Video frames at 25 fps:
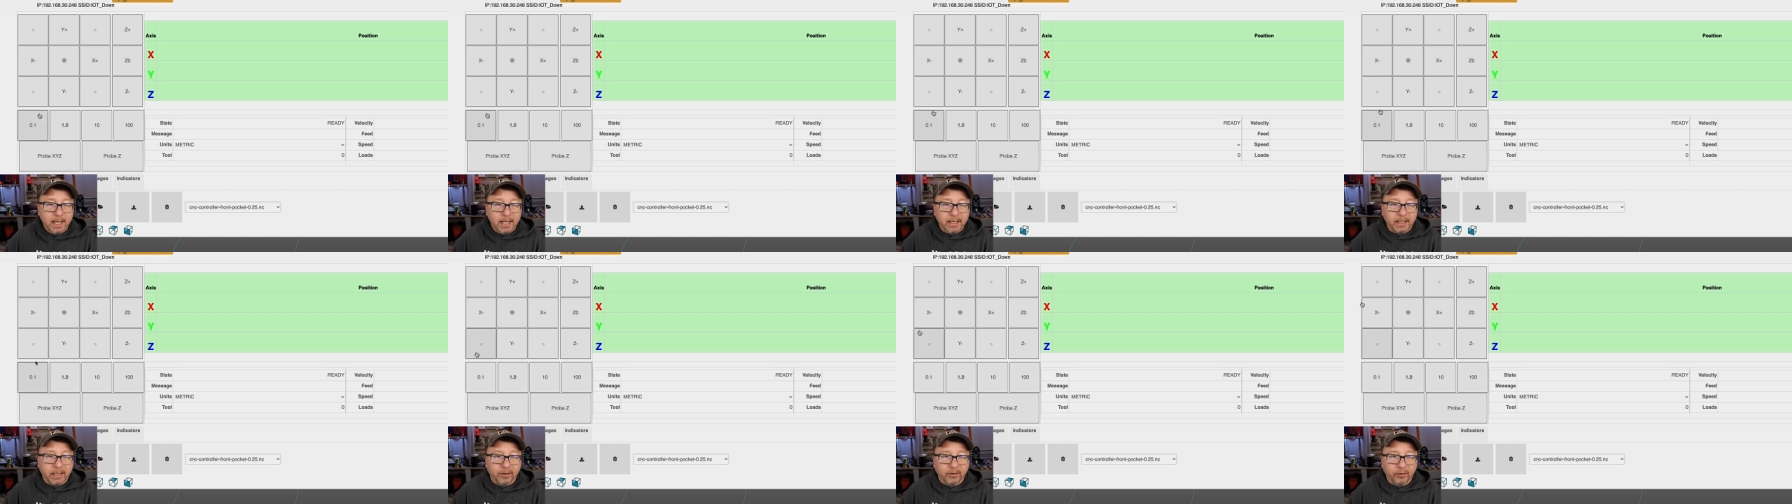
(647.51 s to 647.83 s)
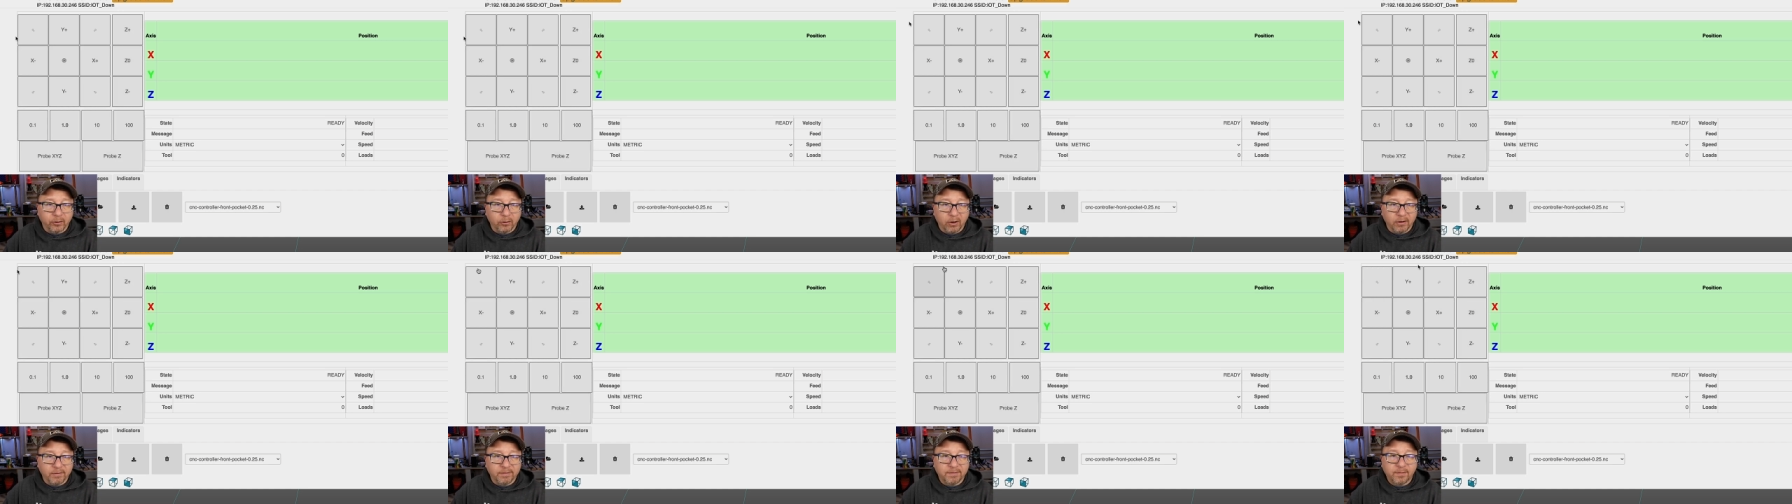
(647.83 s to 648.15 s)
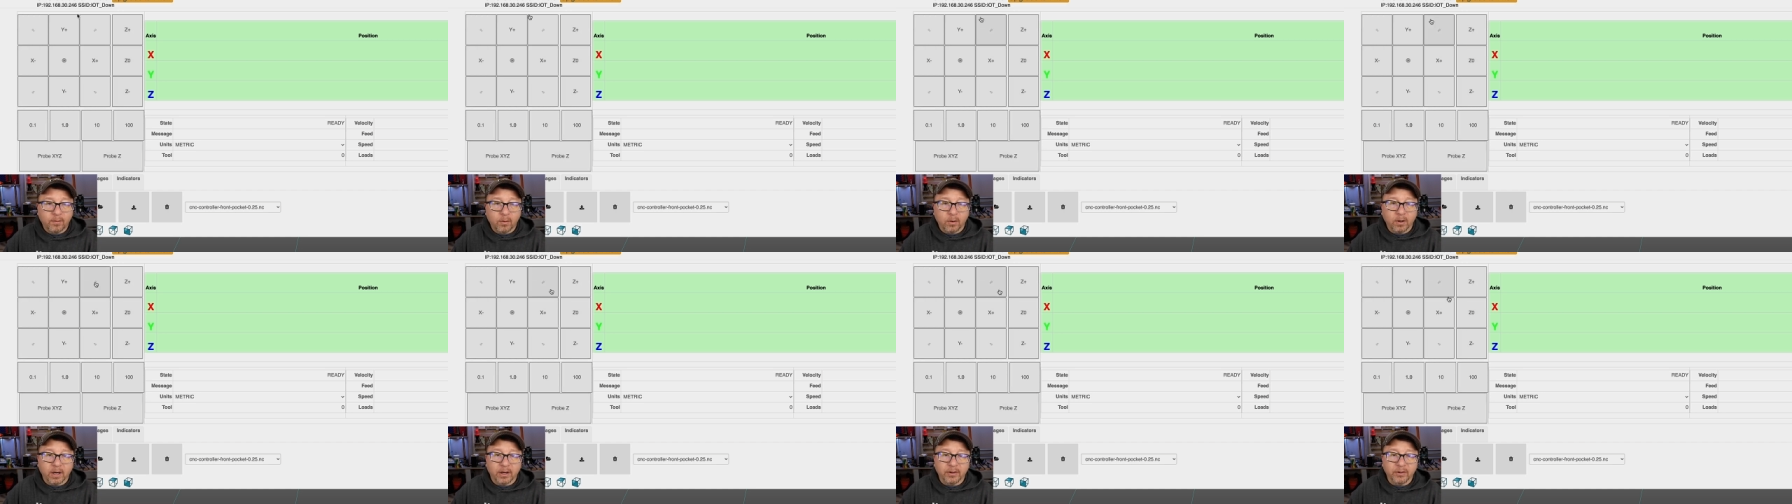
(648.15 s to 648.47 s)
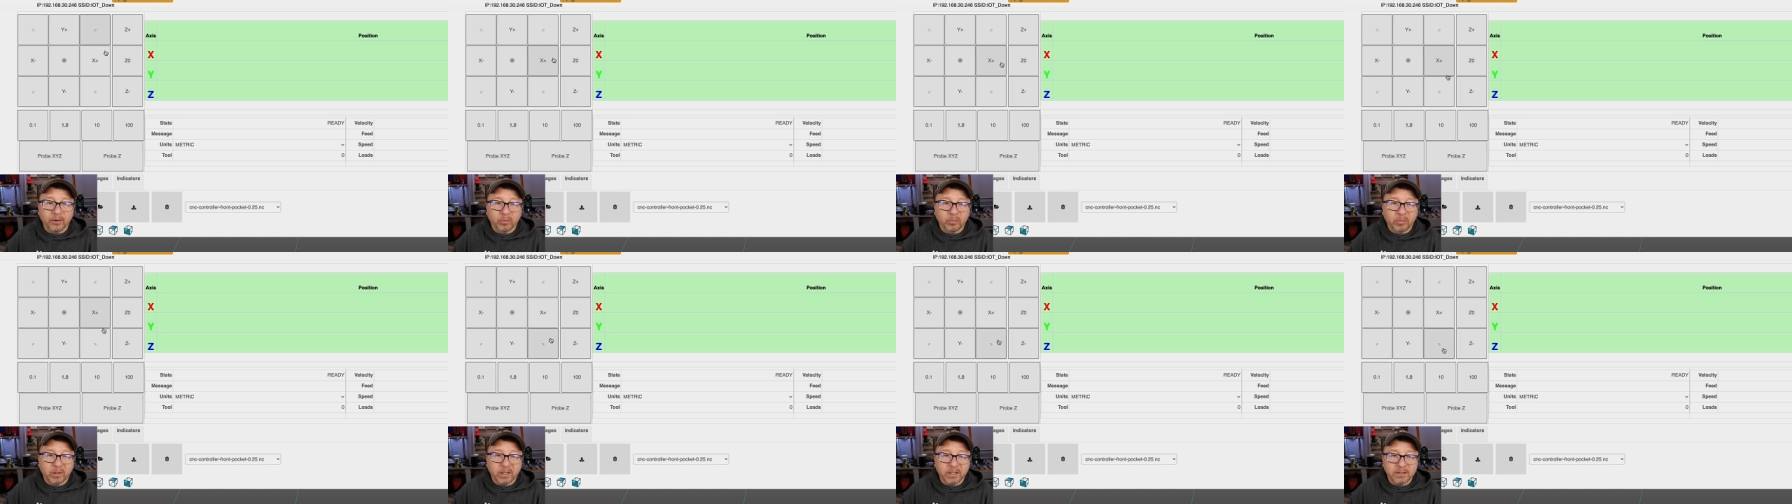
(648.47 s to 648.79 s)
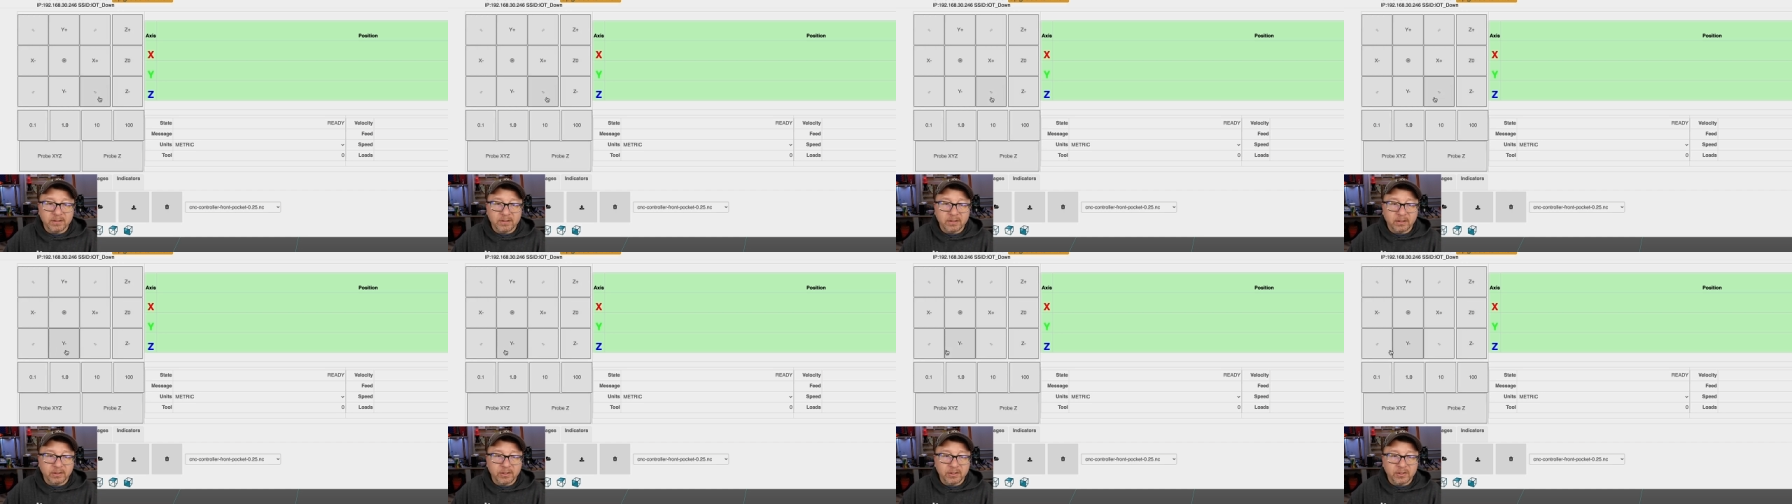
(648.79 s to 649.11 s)
Now there are four other
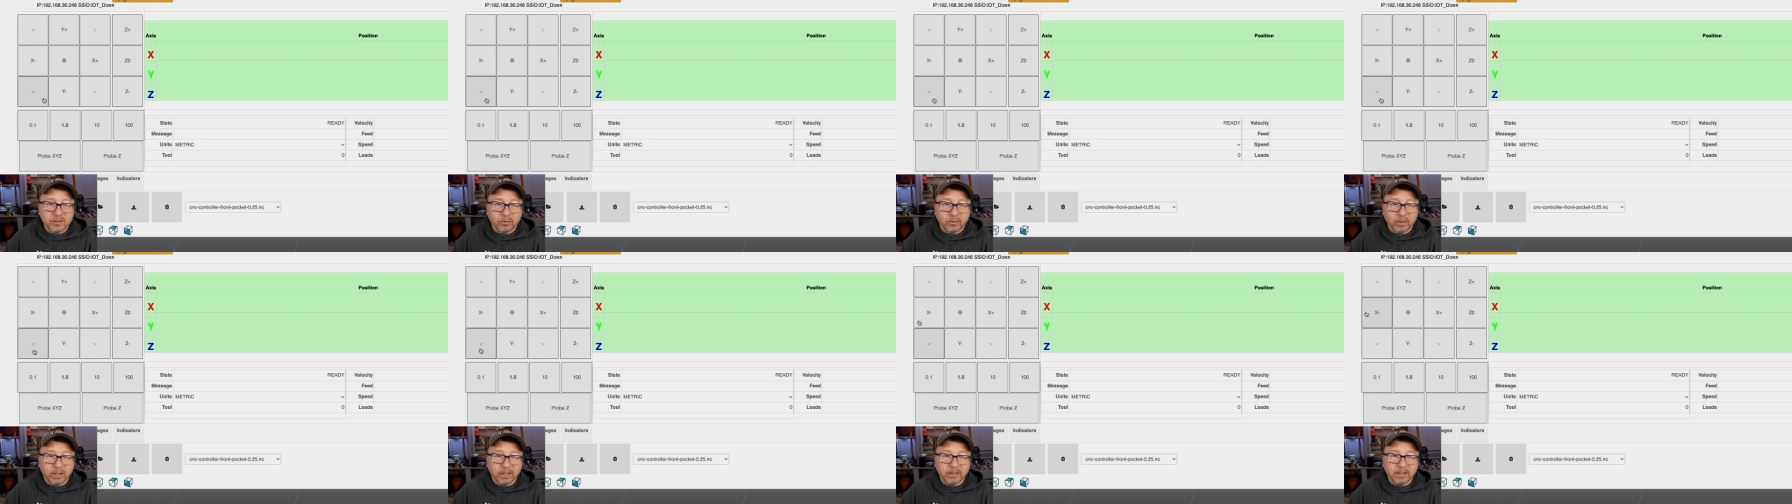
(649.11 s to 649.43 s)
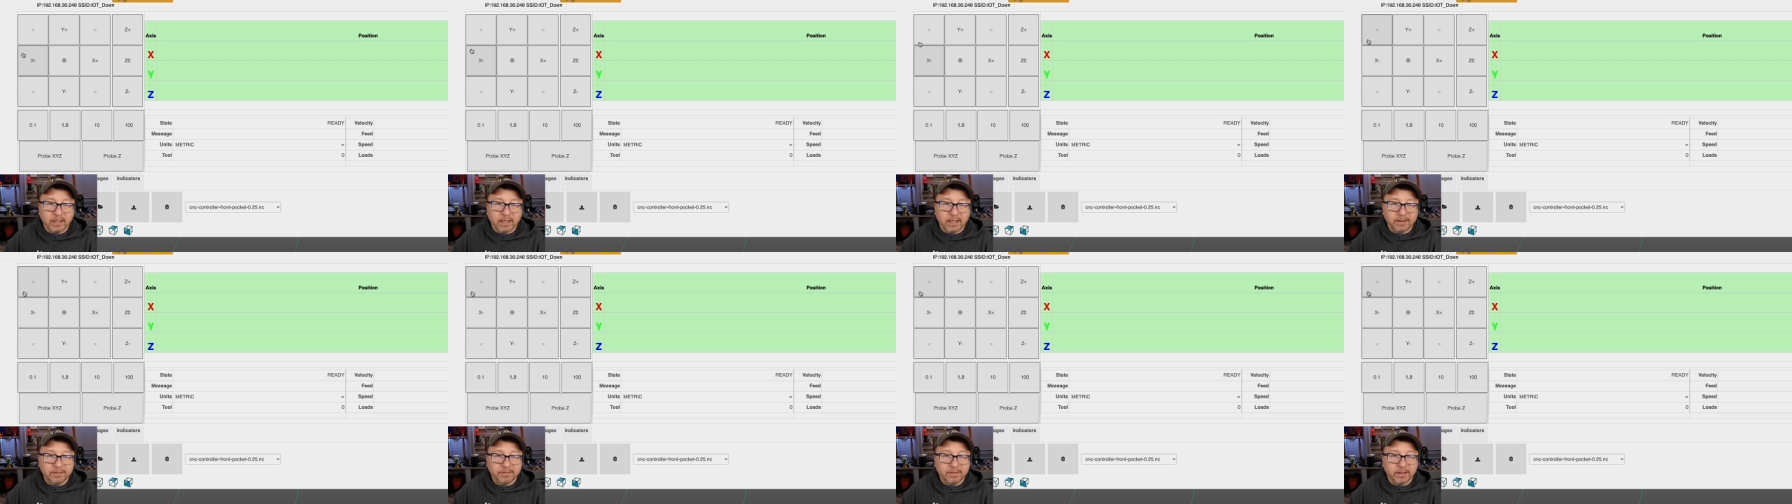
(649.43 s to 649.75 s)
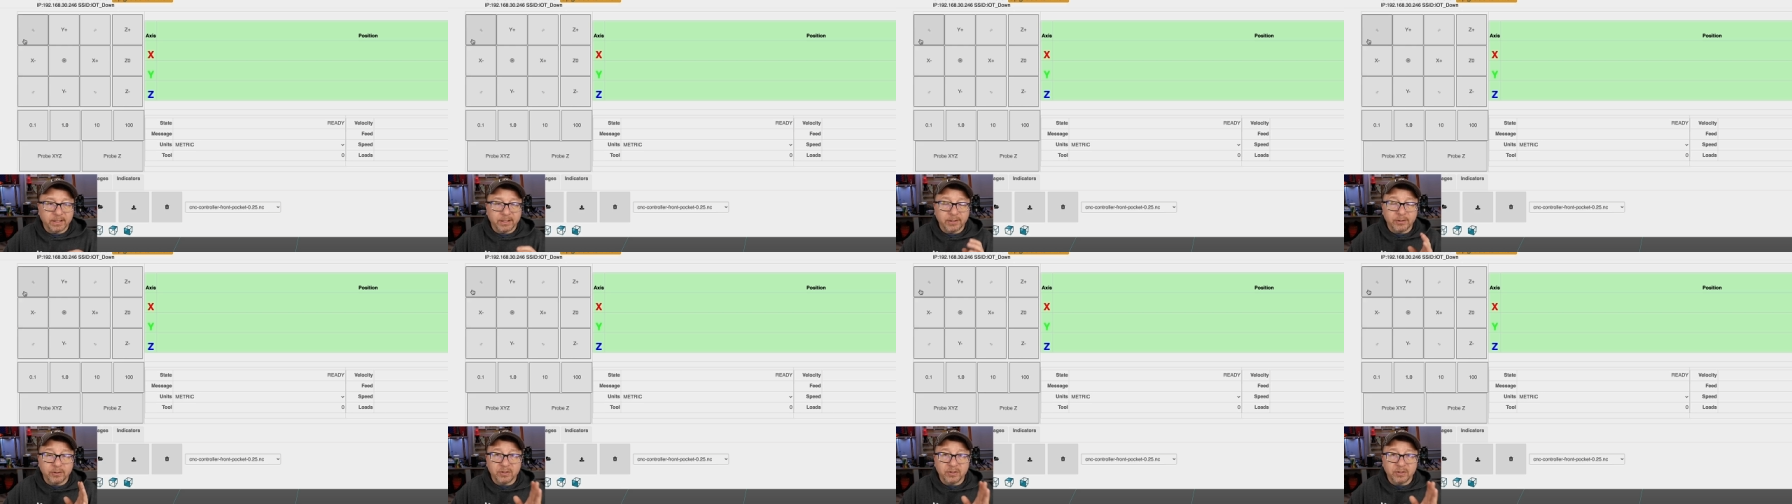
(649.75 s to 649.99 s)
buttons on the screen that I find